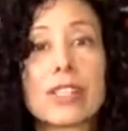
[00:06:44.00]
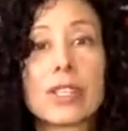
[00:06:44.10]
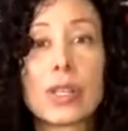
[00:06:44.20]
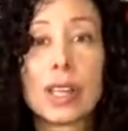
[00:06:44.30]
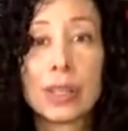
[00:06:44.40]

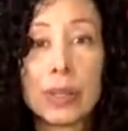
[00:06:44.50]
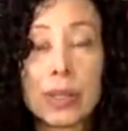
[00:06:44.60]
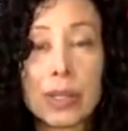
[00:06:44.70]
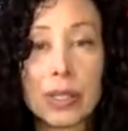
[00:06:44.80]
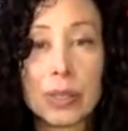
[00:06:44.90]
so that you
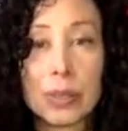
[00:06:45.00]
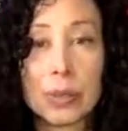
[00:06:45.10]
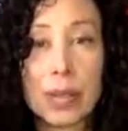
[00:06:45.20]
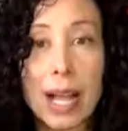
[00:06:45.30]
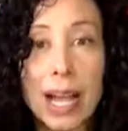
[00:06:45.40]
can
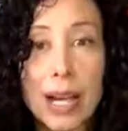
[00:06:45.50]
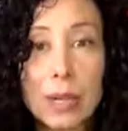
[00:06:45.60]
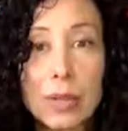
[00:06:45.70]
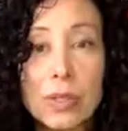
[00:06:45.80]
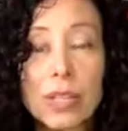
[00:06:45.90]

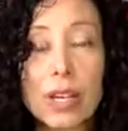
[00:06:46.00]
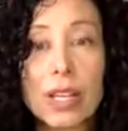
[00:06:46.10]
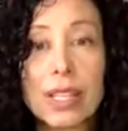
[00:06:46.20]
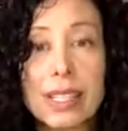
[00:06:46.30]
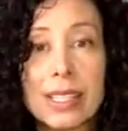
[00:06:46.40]
ground
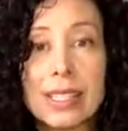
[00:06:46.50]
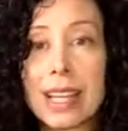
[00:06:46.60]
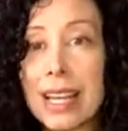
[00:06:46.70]
all these